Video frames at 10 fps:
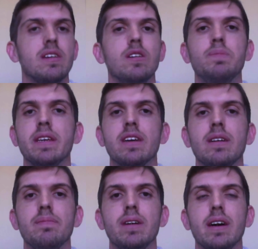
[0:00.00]
opening
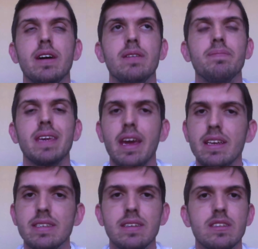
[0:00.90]
up
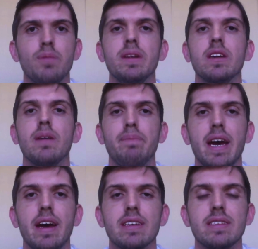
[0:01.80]
cases, opening up
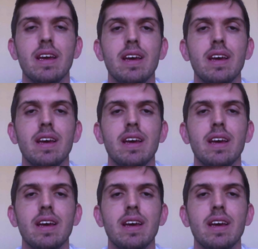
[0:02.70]
packs.